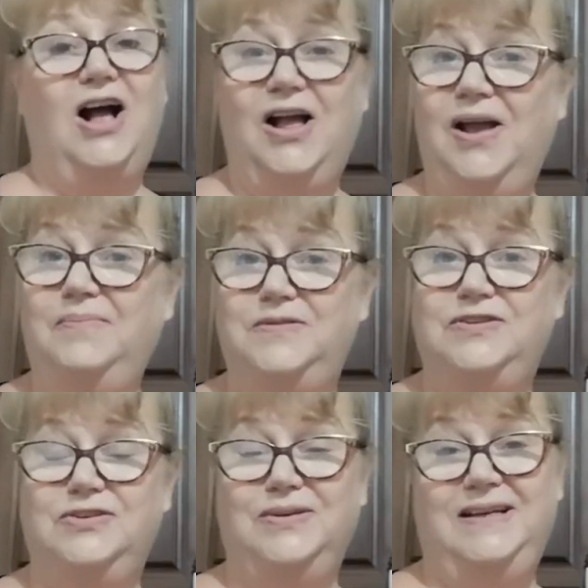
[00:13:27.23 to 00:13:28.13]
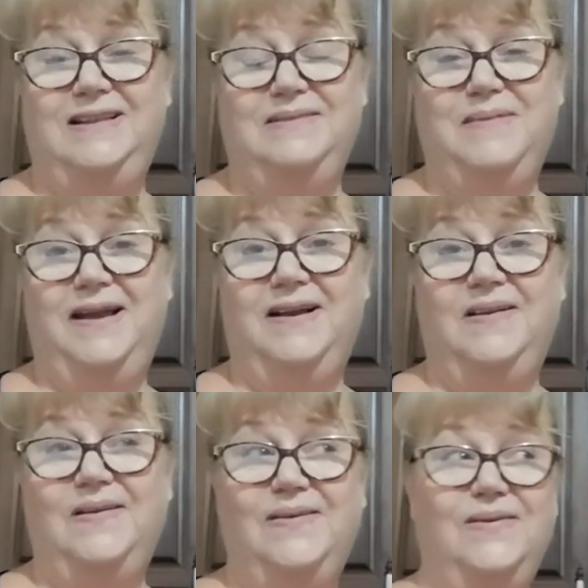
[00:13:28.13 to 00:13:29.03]
I hope you join in the
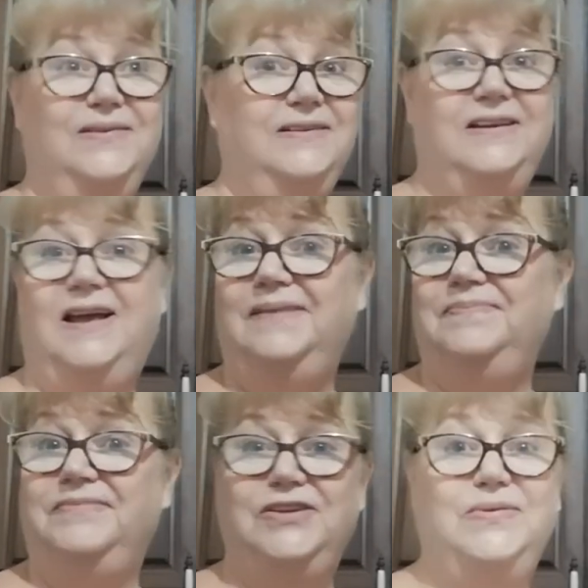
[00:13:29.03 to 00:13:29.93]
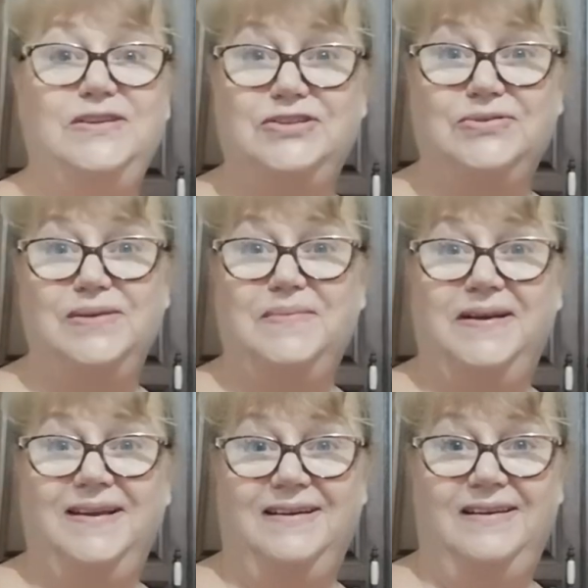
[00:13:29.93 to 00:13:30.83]
make along. You enjoy
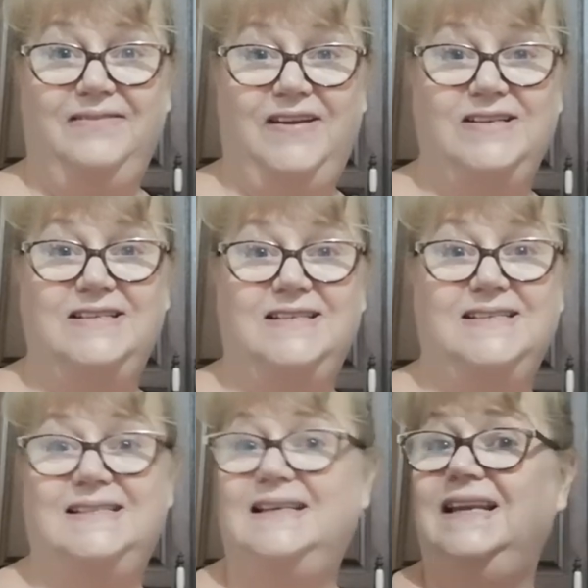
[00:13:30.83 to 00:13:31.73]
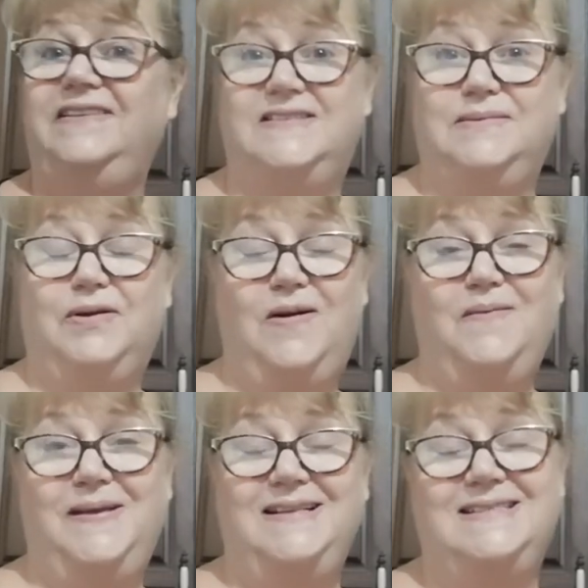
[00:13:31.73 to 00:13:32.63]
my yarn adventures. Leave some
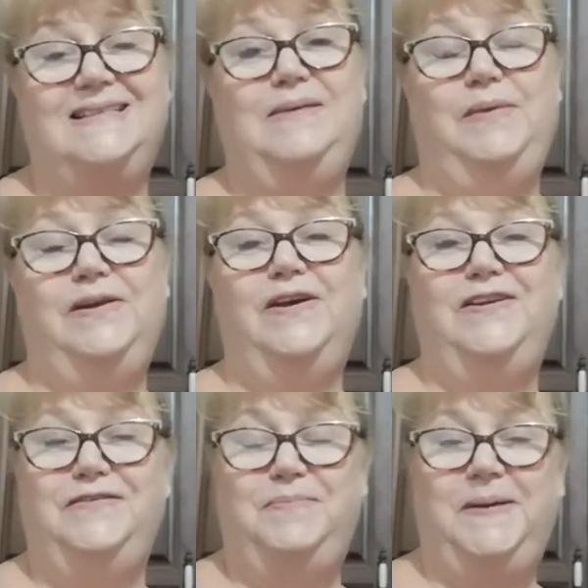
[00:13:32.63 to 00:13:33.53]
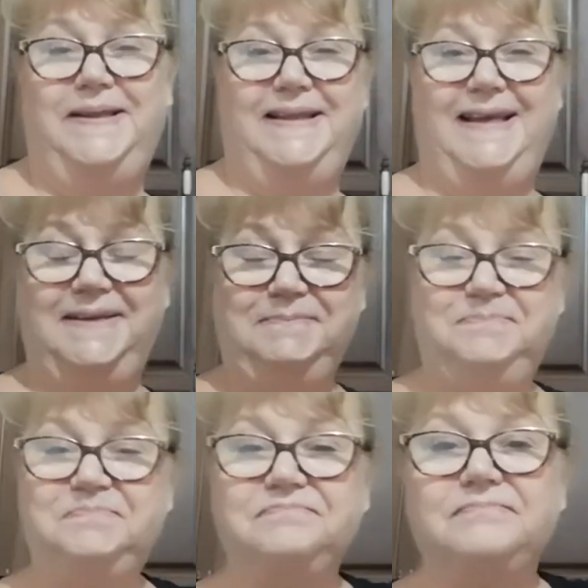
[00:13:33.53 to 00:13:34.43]
comments, let me know you've been there.
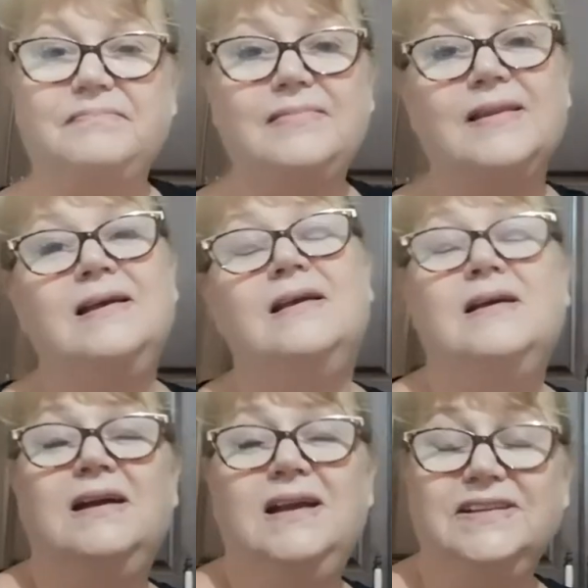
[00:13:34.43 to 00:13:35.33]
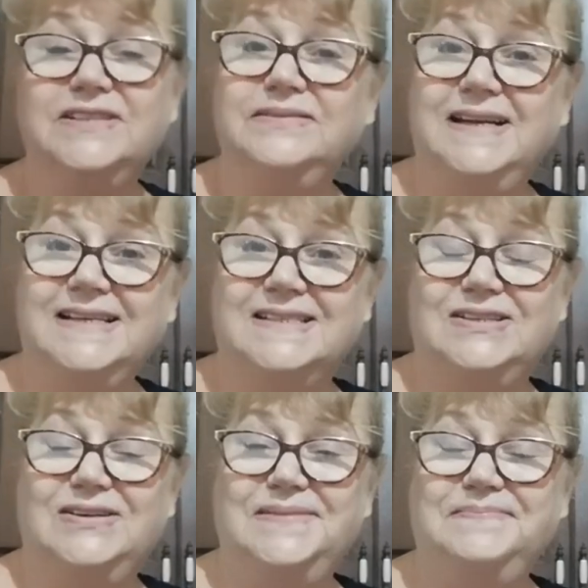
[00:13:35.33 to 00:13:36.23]
Until next
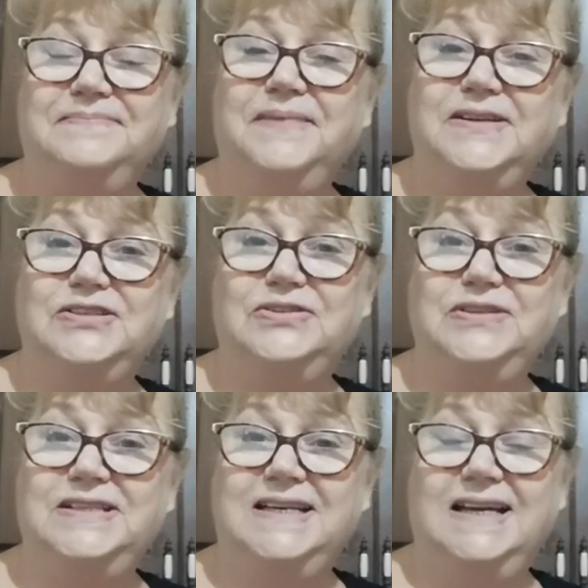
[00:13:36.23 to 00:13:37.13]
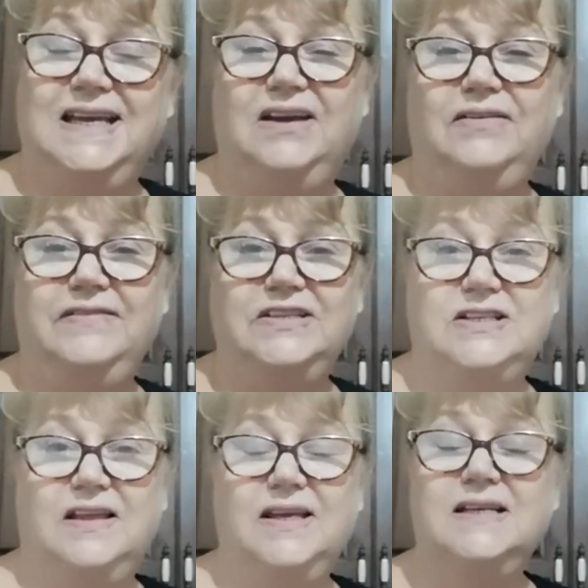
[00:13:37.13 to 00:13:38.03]
time, make sure you take care of
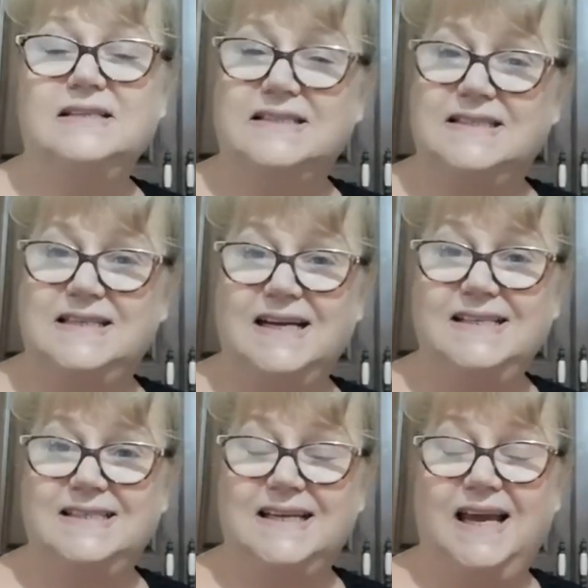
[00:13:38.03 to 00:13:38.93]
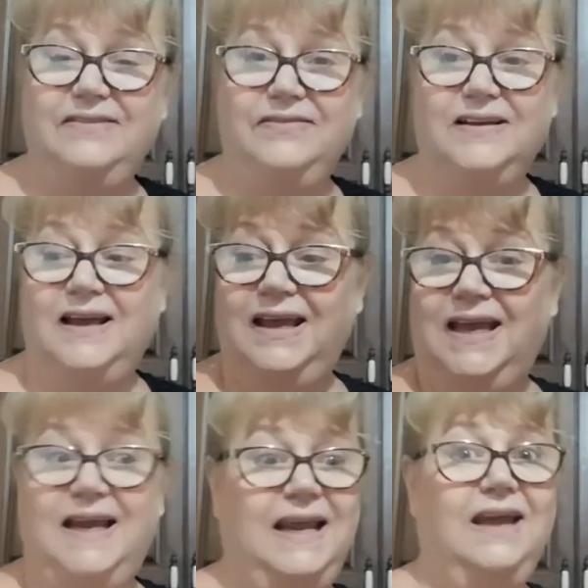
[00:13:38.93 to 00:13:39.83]
each other, stay safe,
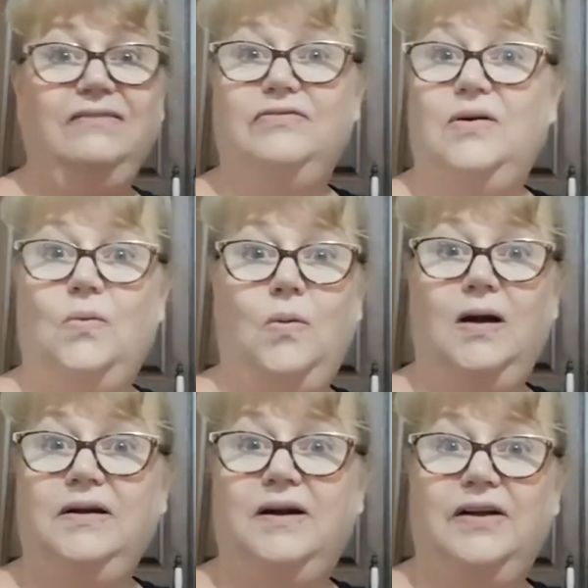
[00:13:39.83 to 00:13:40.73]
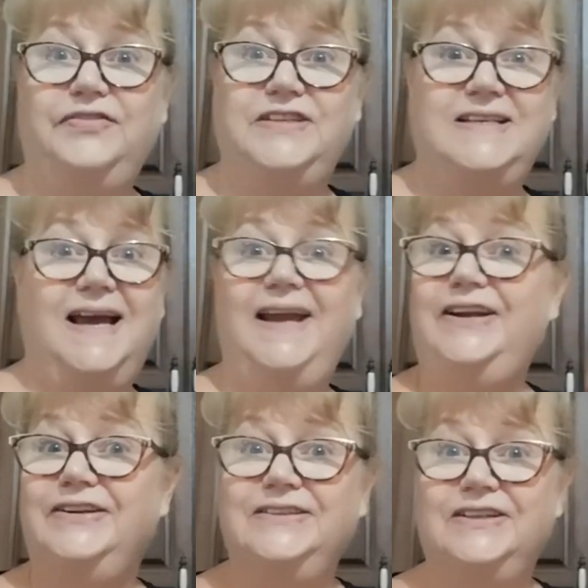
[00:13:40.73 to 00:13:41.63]
and have one crafty
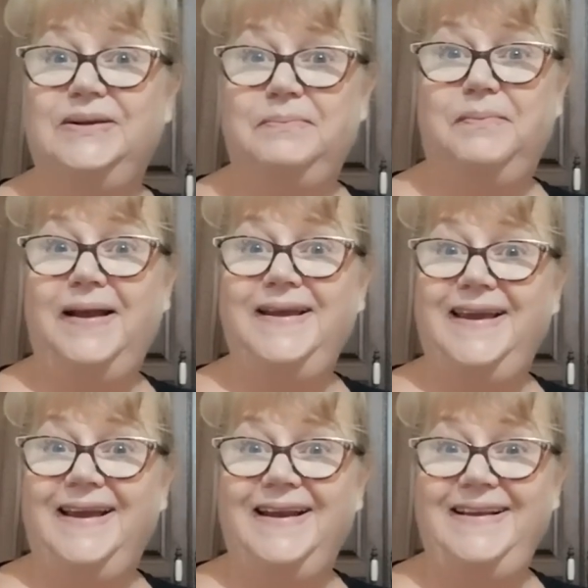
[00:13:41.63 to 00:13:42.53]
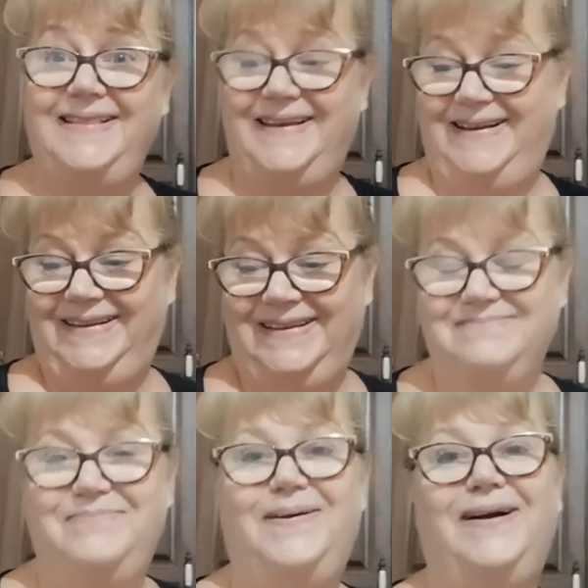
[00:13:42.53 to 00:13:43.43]
day making anything.
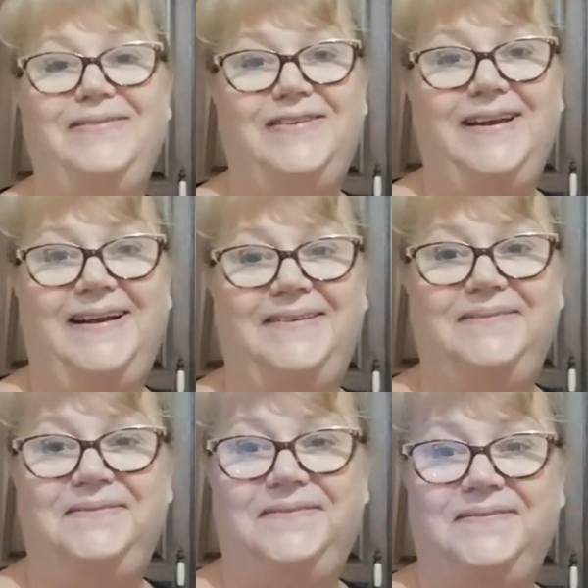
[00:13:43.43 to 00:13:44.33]
Bye for now.